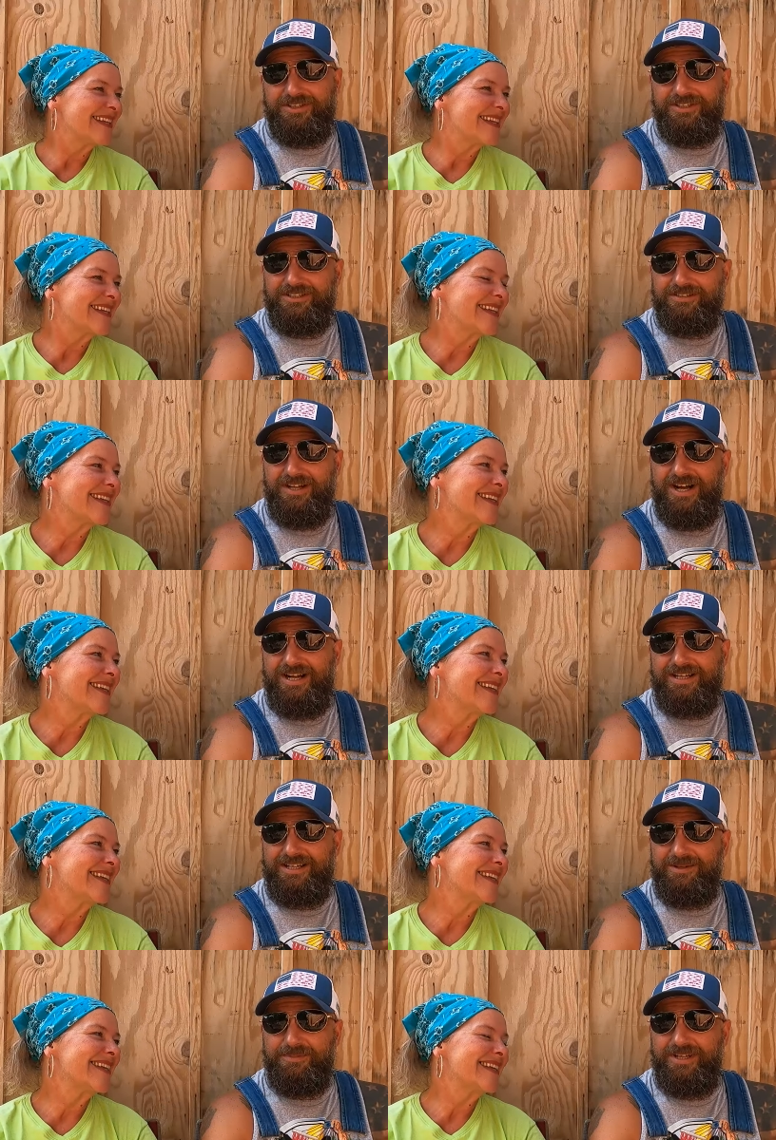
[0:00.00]
Speaker 1: look at the clock
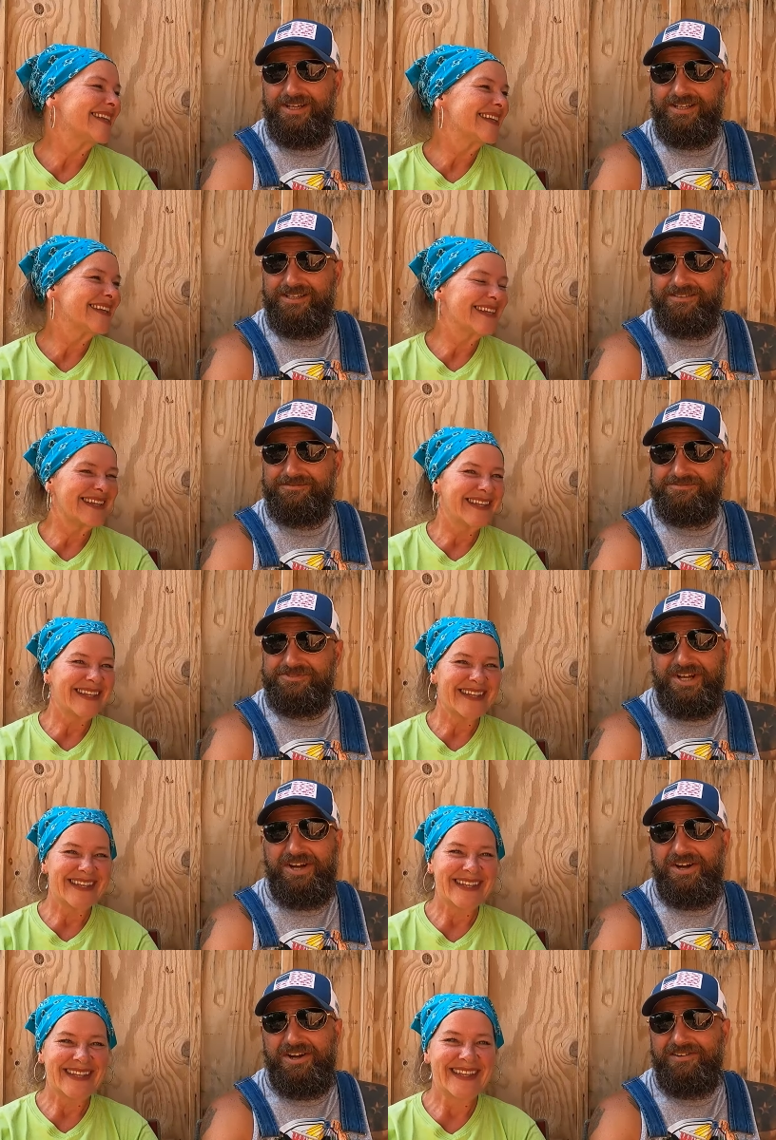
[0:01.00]
and I'm like,
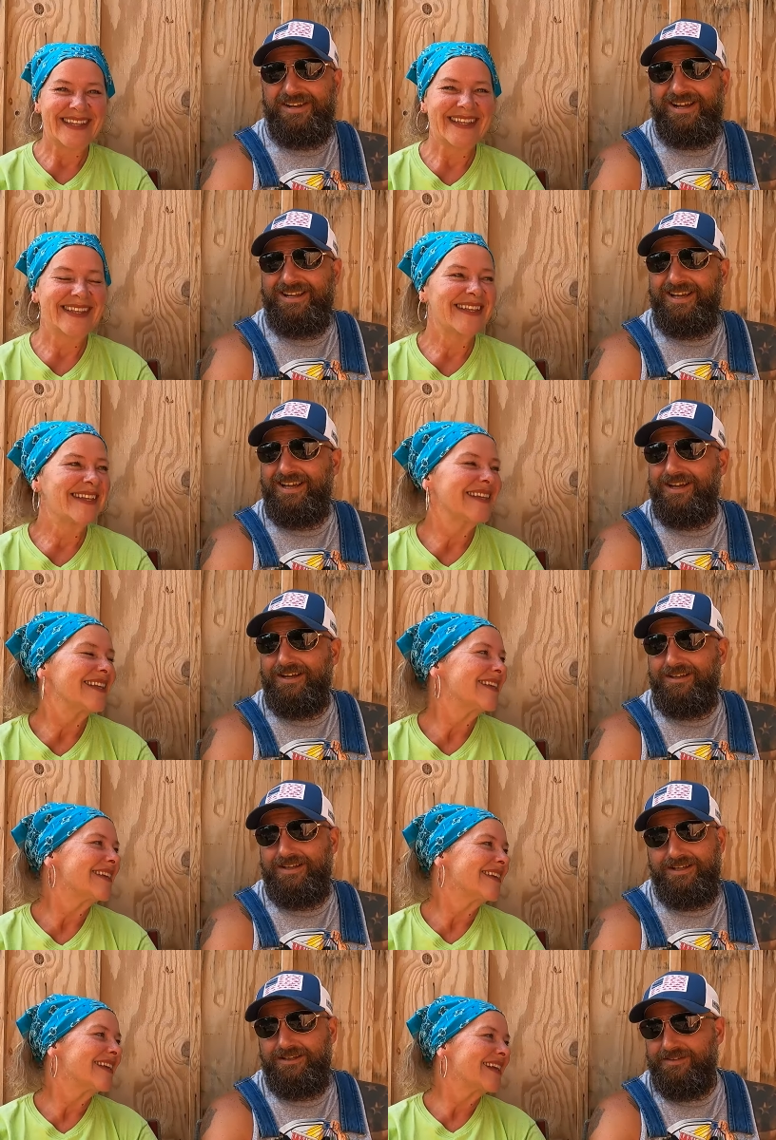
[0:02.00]
no, not yet.
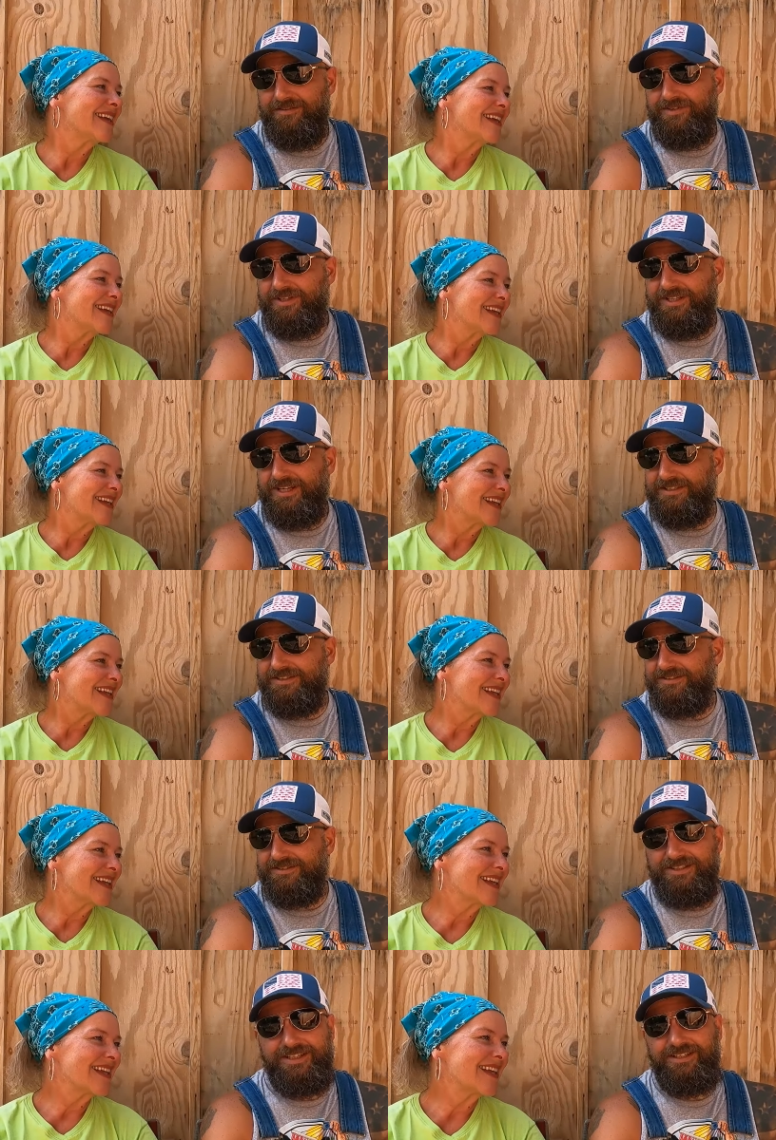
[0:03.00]
And really I
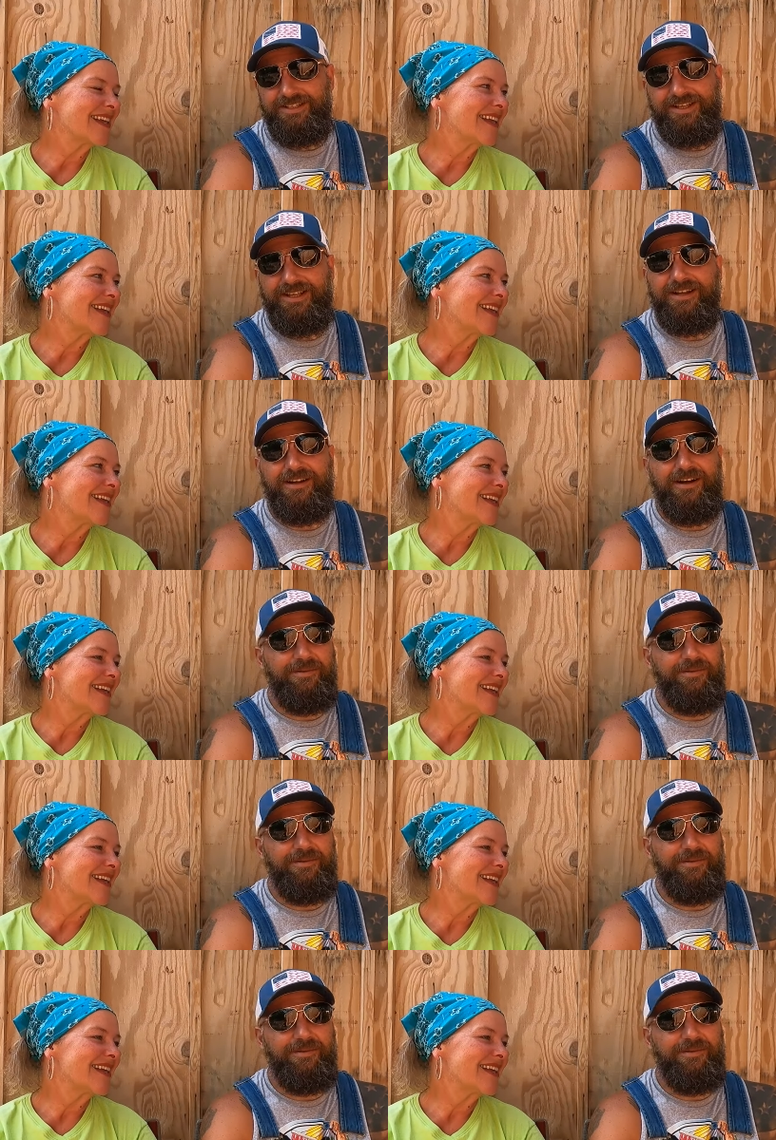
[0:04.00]
just need to get